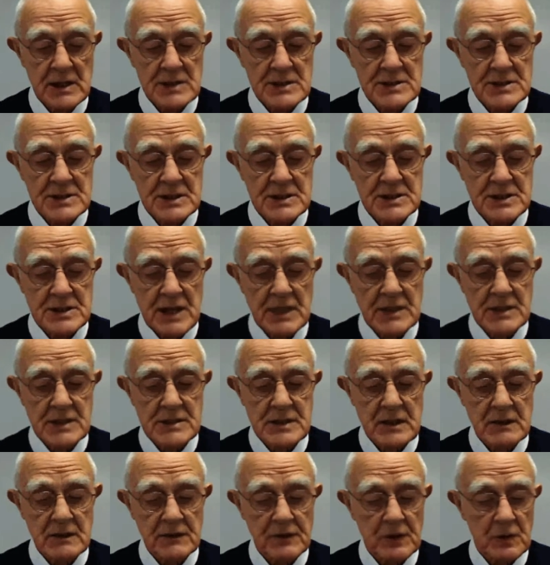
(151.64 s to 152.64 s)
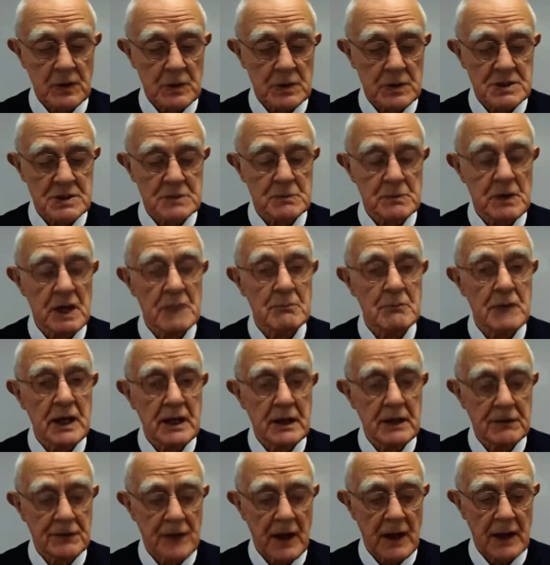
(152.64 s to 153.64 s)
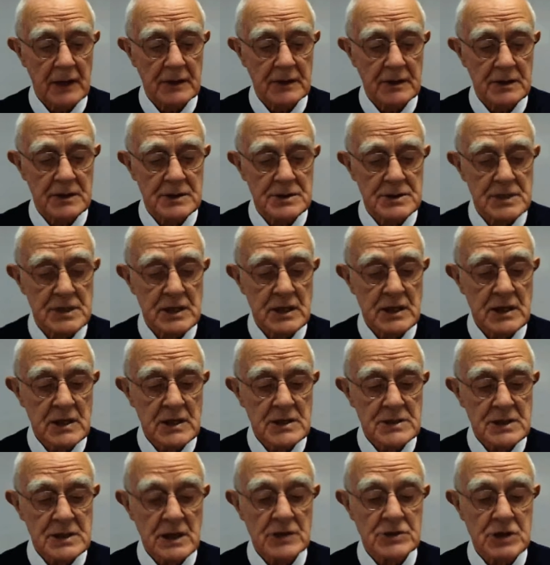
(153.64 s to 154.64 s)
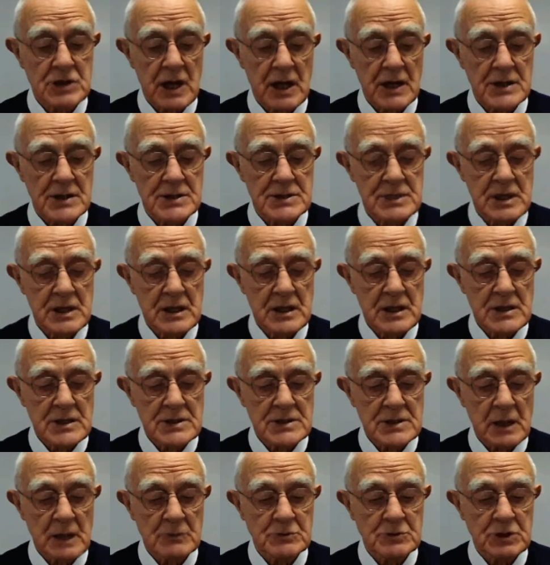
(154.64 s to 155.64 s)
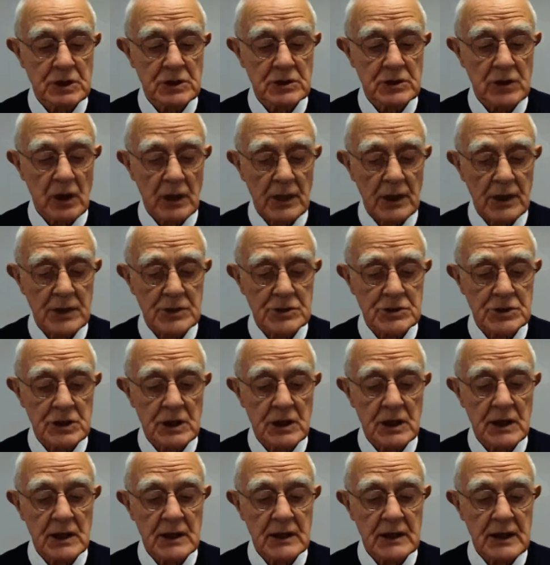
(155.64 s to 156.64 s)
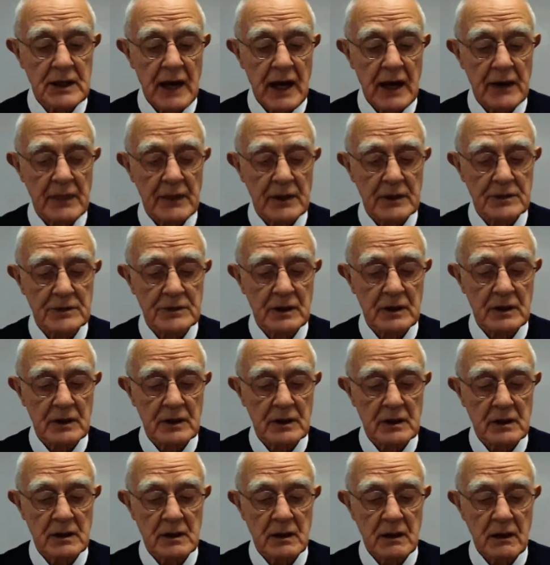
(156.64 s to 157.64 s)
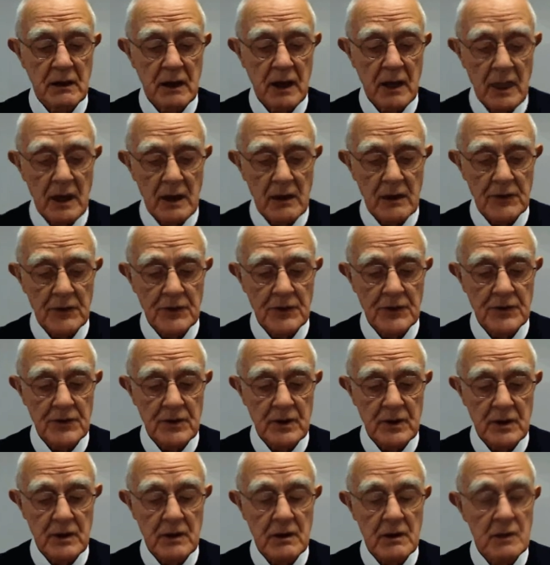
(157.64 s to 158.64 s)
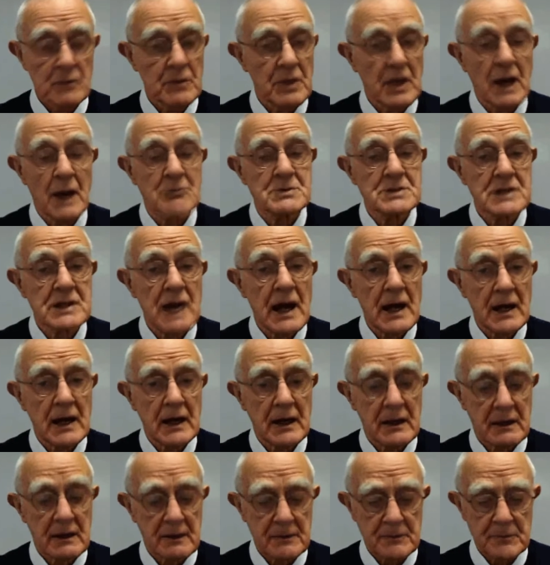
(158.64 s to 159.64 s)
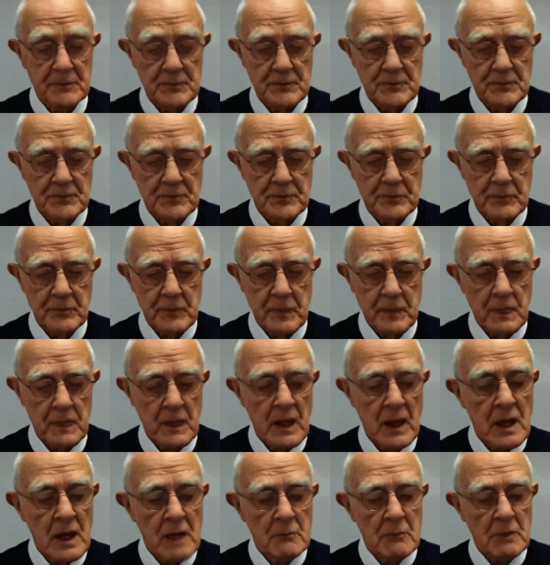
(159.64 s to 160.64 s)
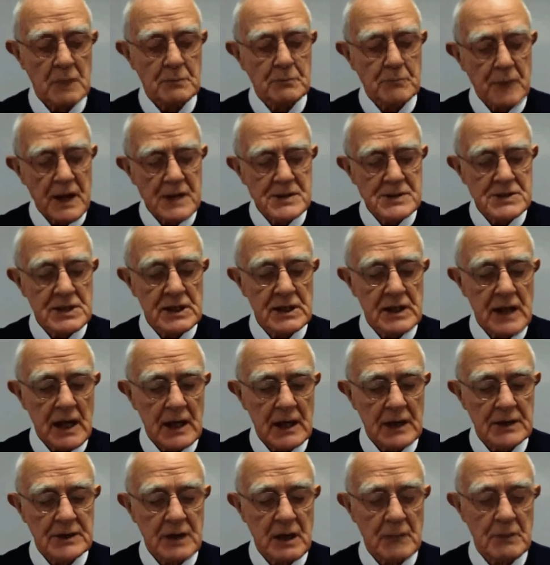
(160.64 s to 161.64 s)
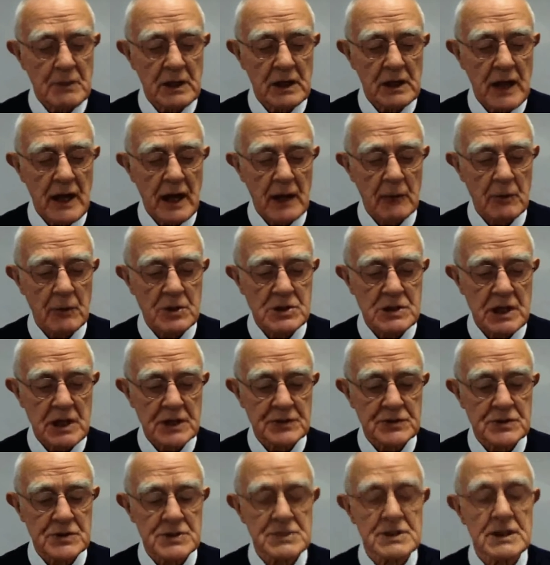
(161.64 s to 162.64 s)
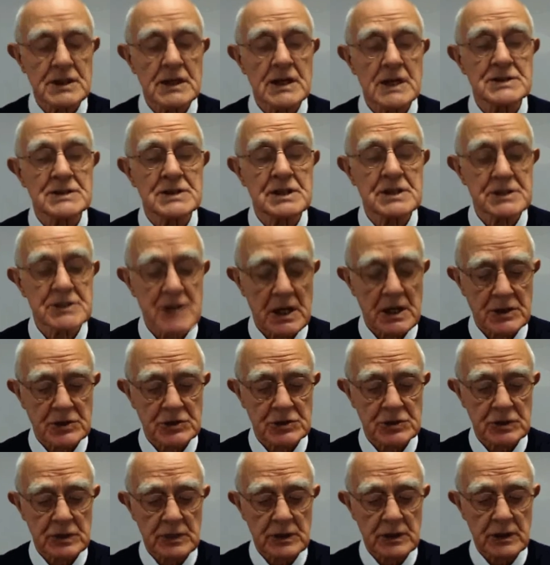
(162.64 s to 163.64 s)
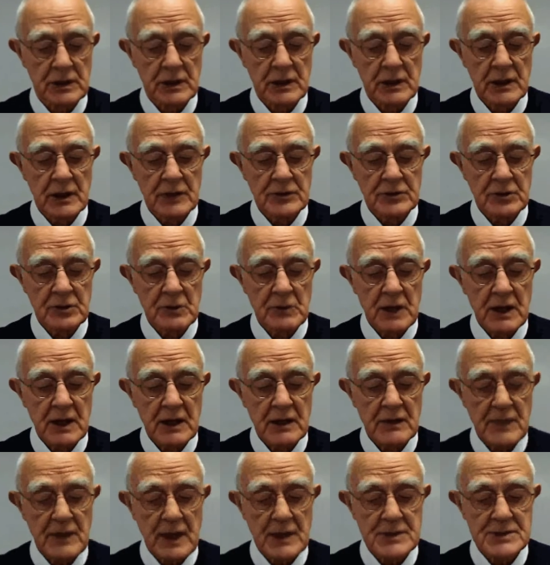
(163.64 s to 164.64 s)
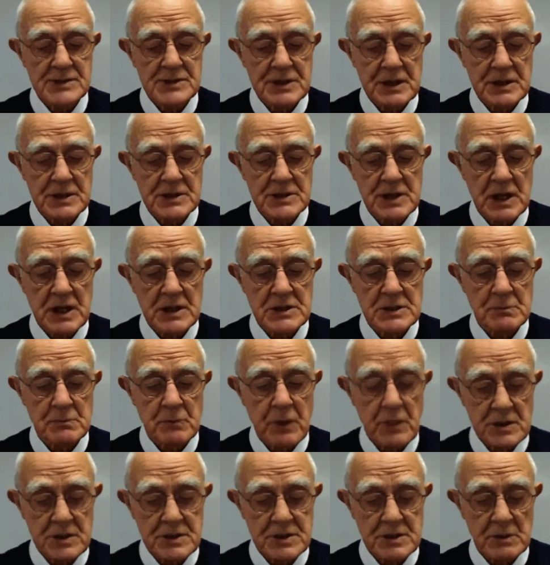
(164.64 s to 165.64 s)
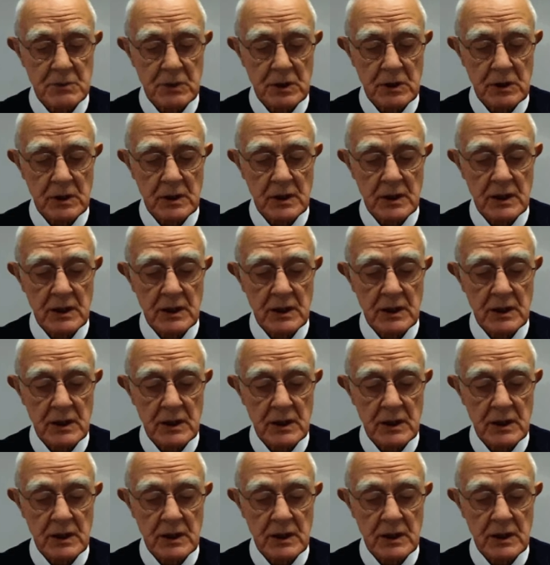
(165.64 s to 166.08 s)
since that is influenced by many factors, such as subject knowledge, character, health, perhaps luck. But basic academic language literacy is essential to make that success possible.